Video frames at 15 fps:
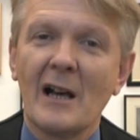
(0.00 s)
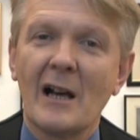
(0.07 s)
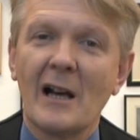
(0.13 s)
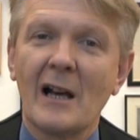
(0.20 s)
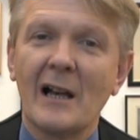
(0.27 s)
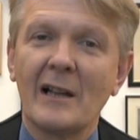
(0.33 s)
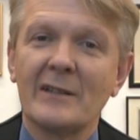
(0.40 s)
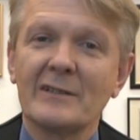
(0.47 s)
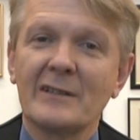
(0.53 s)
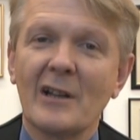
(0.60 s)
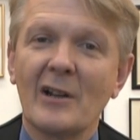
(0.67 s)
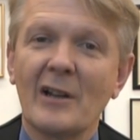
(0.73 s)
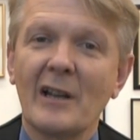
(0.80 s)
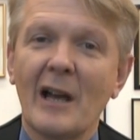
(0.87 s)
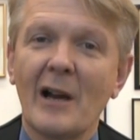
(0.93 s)
uh, it's
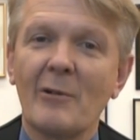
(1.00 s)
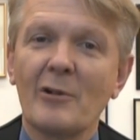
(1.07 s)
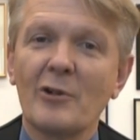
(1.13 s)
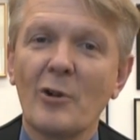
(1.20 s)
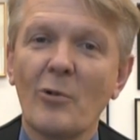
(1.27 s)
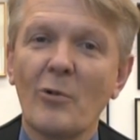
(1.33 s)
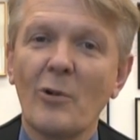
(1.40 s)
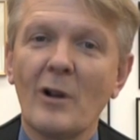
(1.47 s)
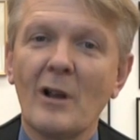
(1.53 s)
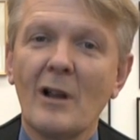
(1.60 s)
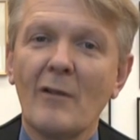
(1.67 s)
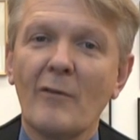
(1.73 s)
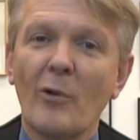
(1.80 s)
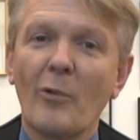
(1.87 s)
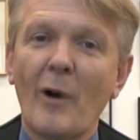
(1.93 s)
certainly now a tool
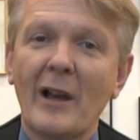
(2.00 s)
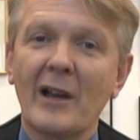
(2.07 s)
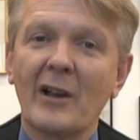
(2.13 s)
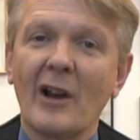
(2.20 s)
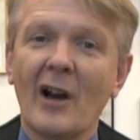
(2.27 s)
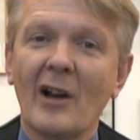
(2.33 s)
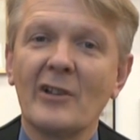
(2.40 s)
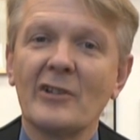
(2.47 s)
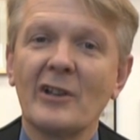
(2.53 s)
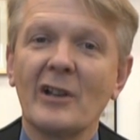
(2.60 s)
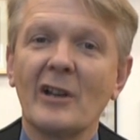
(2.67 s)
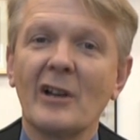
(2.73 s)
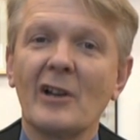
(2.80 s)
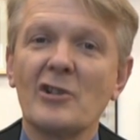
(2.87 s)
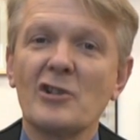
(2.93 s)
for
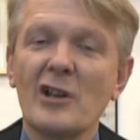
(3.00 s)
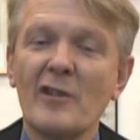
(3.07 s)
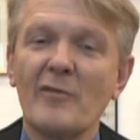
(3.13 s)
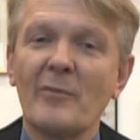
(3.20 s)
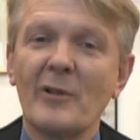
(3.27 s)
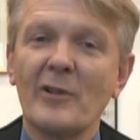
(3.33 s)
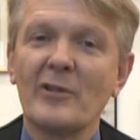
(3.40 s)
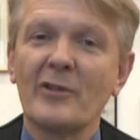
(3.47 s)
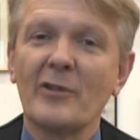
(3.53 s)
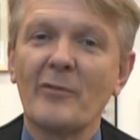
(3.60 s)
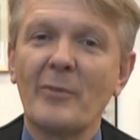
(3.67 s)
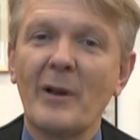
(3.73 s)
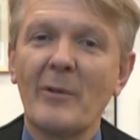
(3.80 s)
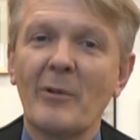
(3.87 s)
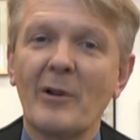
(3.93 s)
recognizing achievements
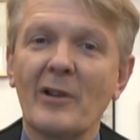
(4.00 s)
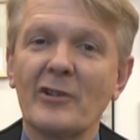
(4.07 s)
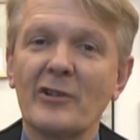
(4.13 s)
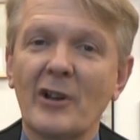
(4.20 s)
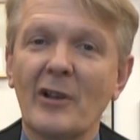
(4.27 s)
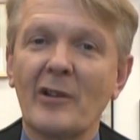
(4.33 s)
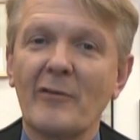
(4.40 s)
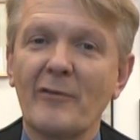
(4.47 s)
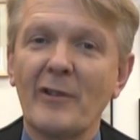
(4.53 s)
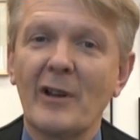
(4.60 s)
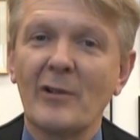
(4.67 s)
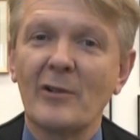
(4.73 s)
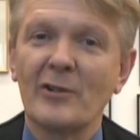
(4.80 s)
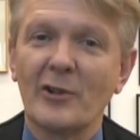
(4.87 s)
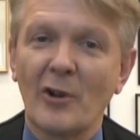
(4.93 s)
of people in certain
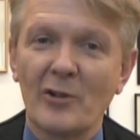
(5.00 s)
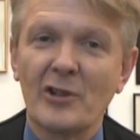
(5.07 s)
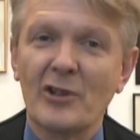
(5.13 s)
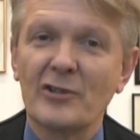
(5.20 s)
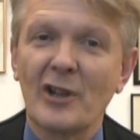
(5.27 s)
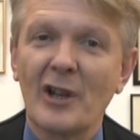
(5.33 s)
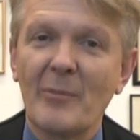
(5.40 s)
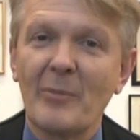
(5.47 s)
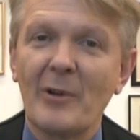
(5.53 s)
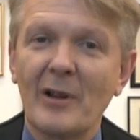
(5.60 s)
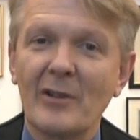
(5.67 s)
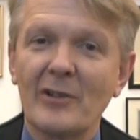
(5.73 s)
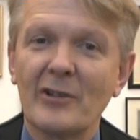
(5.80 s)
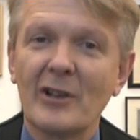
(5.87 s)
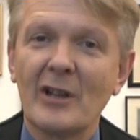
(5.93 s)
fields, not just
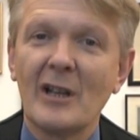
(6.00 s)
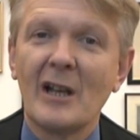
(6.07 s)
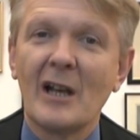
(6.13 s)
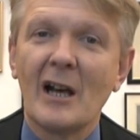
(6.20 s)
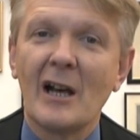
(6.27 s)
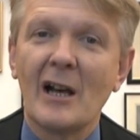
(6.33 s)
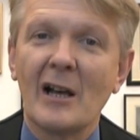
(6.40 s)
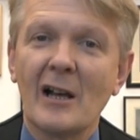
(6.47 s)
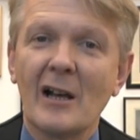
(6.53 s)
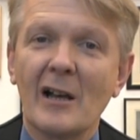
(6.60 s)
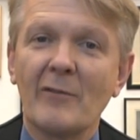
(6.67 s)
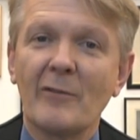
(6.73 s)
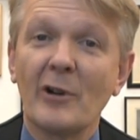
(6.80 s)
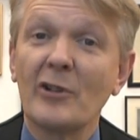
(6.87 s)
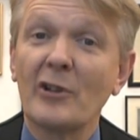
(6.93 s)
Olympians. Uh,
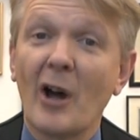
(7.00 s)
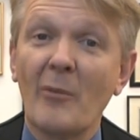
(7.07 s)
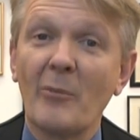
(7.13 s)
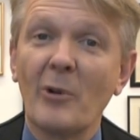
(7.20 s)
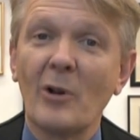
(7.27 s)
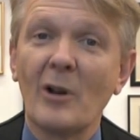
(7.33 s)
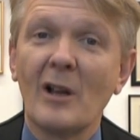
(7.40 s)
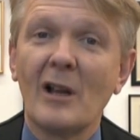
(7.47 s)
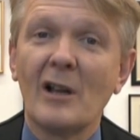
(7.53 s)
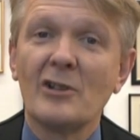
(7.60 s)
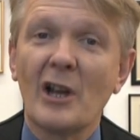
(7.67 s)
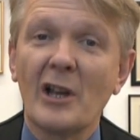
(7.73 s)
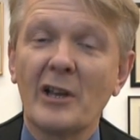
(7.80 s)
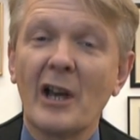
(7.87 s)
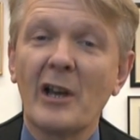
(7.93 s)
for example,
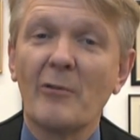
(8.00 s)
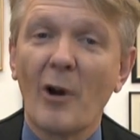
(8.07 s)
J.K.